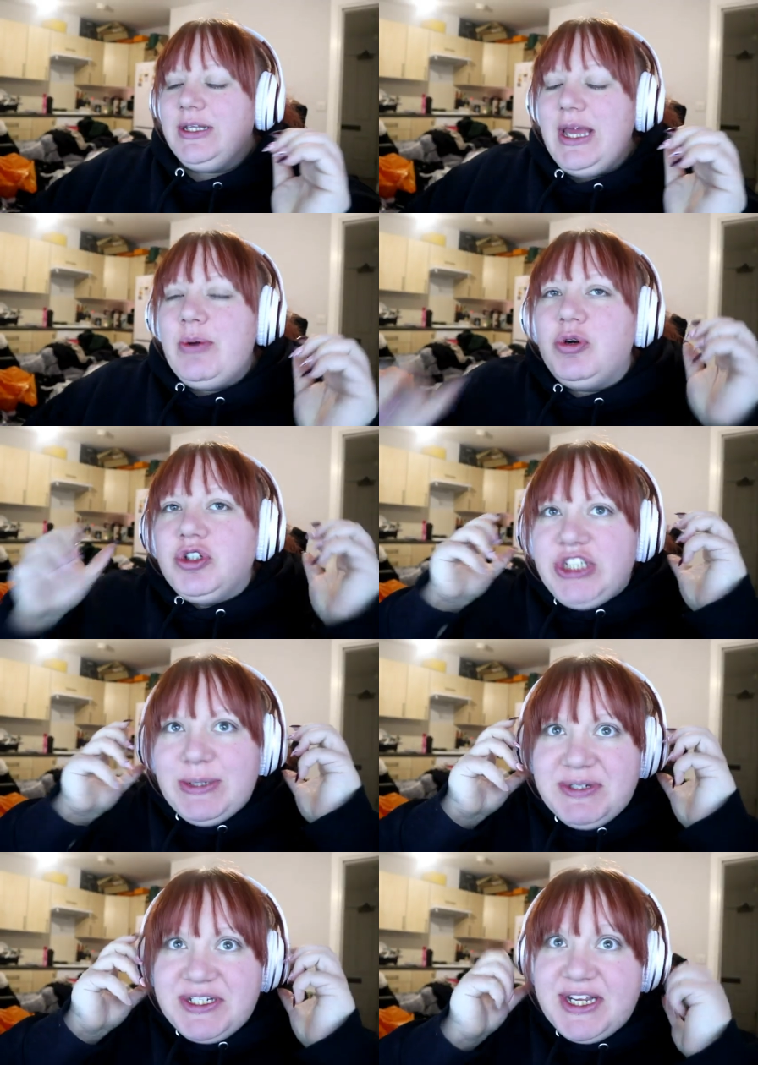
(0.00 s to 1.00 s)
Now we're on
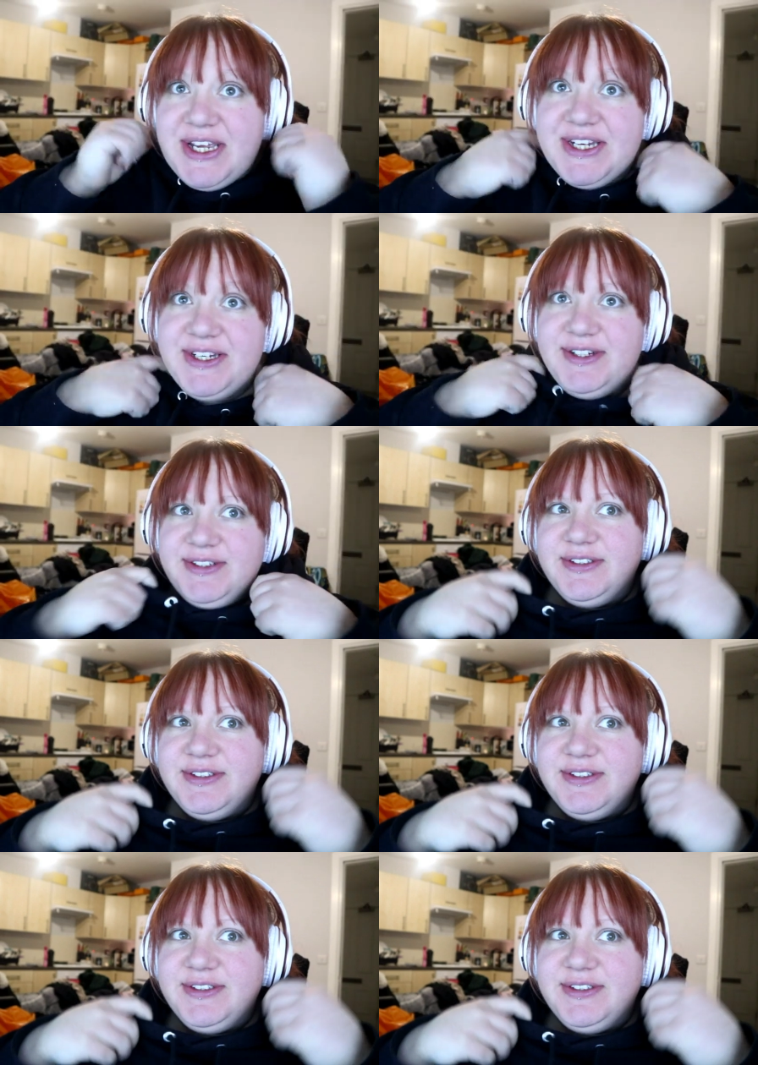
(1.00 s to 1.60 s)
chapter 10.